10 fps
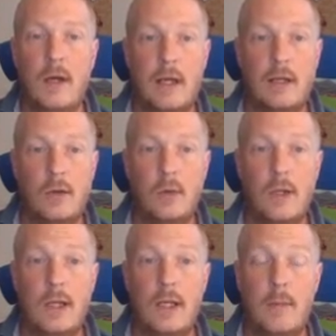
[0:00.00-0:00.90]
I
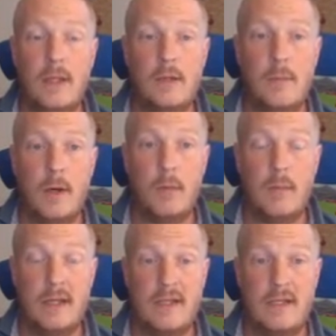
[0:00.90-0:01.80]
told a little bit
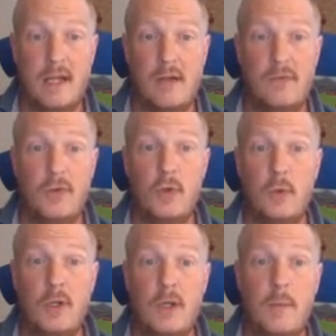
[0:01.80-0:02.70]
about myself. You
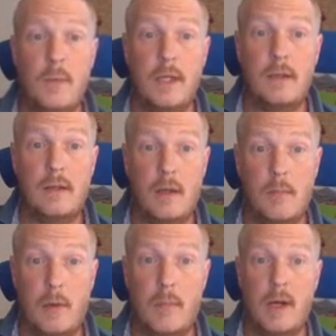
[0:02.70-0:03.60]
should be in the
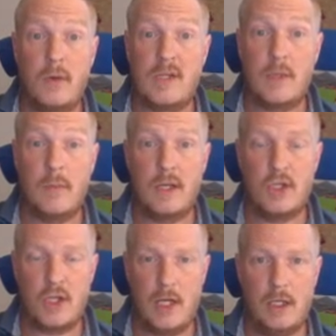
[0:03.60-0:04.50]
meantime by browsing my
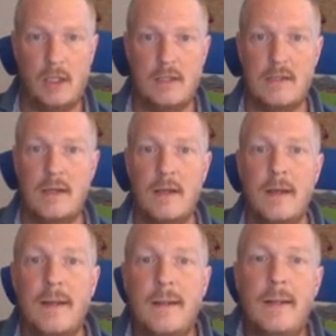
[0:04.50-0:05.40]
channels,
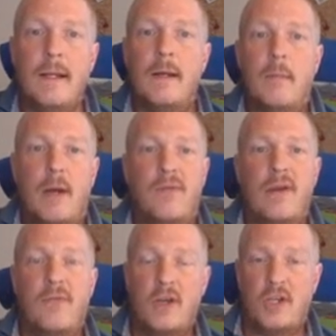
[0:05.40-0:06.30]
my
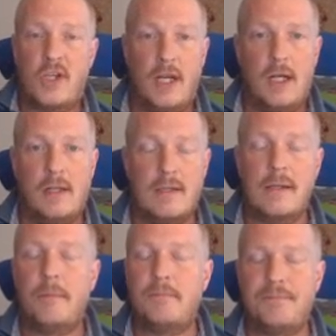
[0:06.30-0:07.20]
favorite
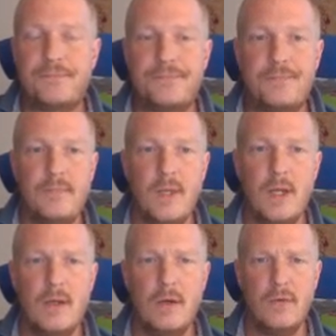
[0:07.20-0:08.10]
channels.
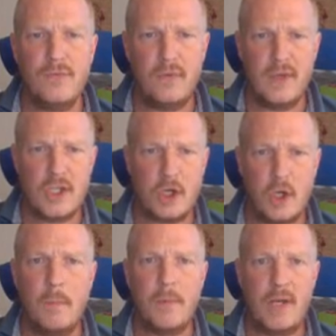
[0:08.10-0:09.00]
Know for which
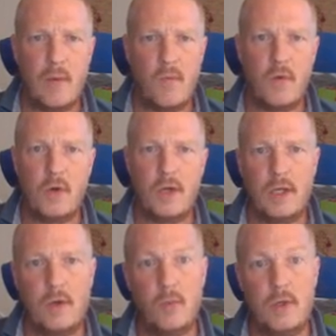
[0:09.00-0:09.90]
company I'm
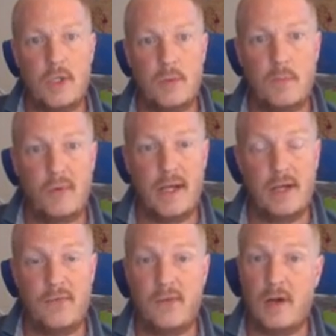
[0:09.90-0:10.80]
working, which
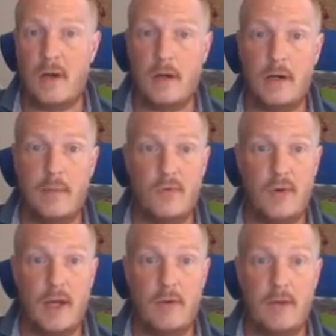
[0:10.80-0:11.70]
brand of car I'm
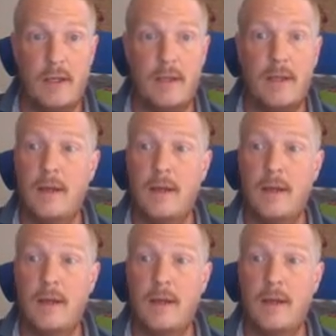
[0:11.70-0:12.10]
driving.